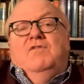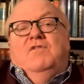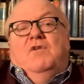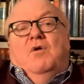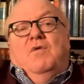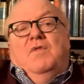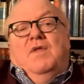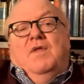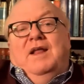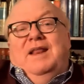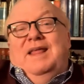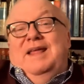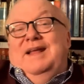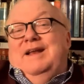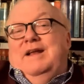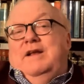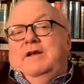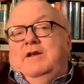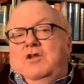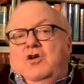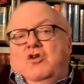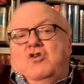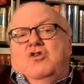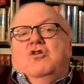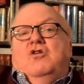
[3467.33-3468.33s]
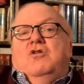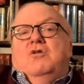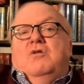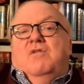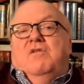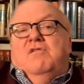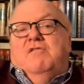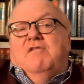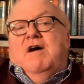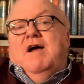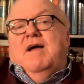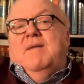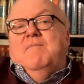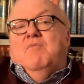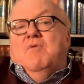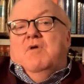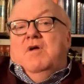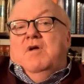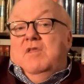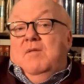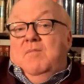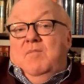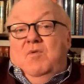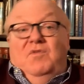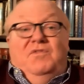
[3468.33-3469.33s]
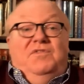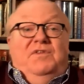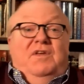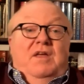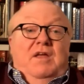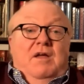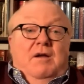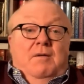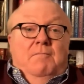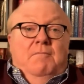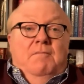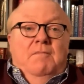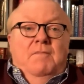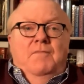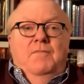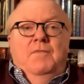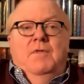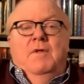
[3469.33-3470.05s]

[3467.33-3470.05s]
so that in addition to the library and the museum,